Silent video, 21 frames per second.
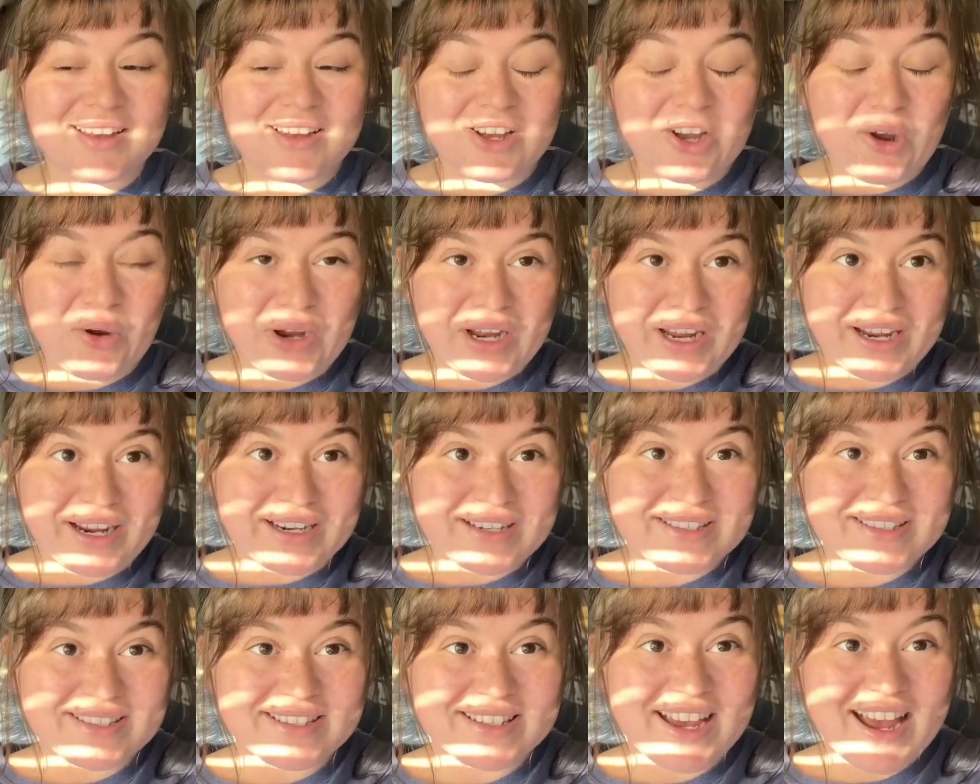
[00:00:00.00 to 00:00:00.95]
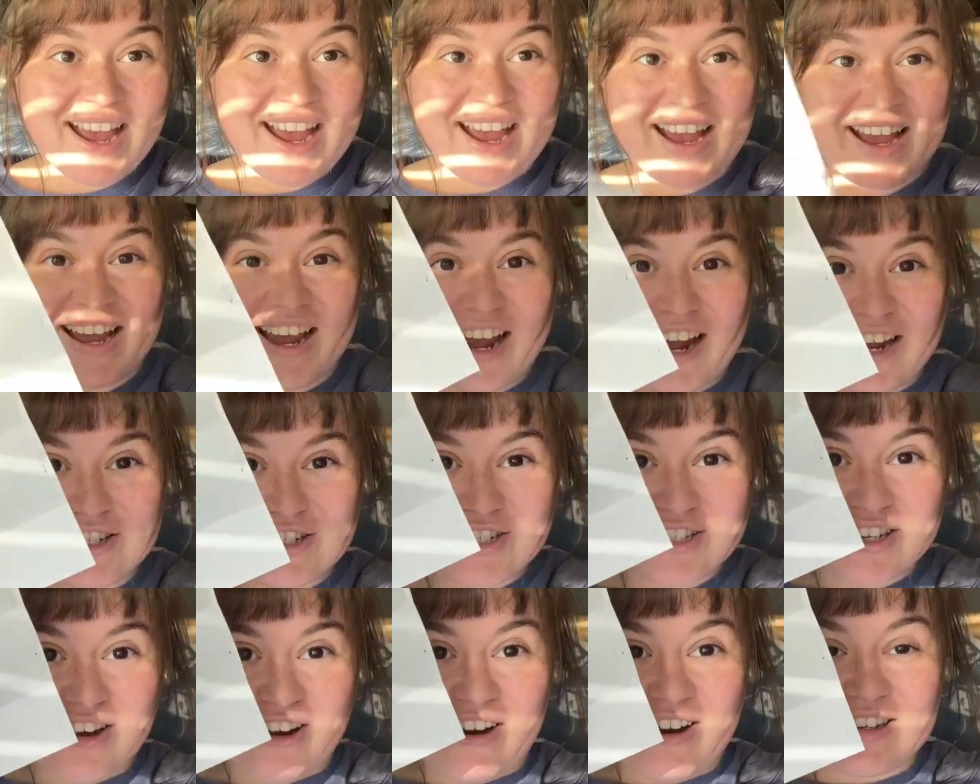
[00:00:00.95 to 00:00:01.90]
okay, guys, I just
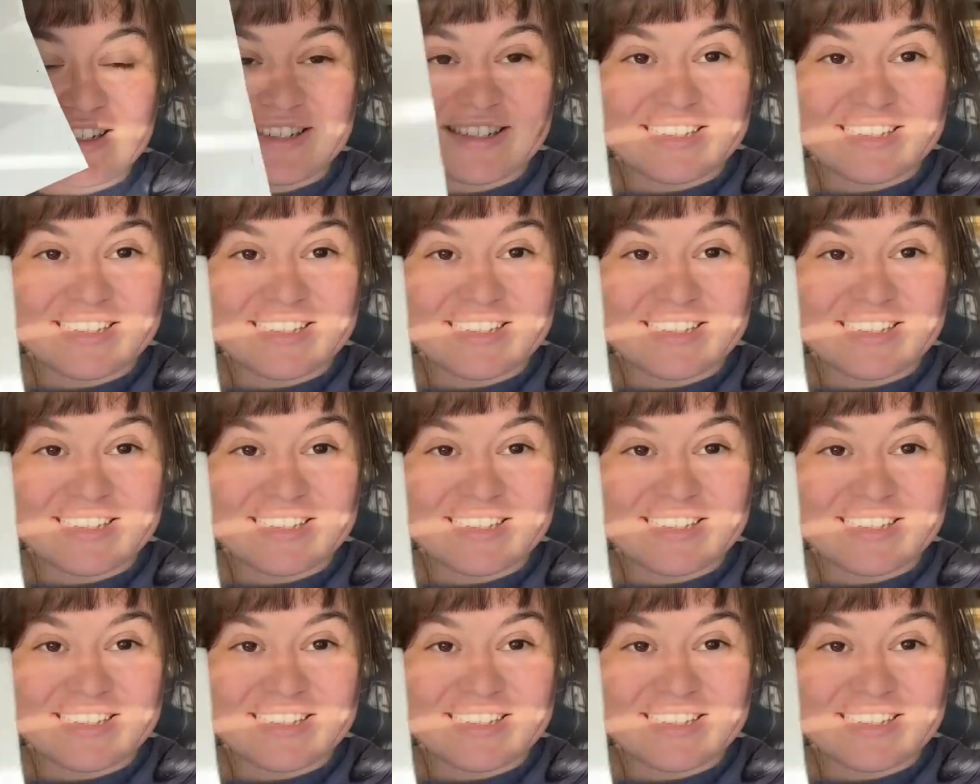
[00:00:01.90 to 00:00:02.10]
got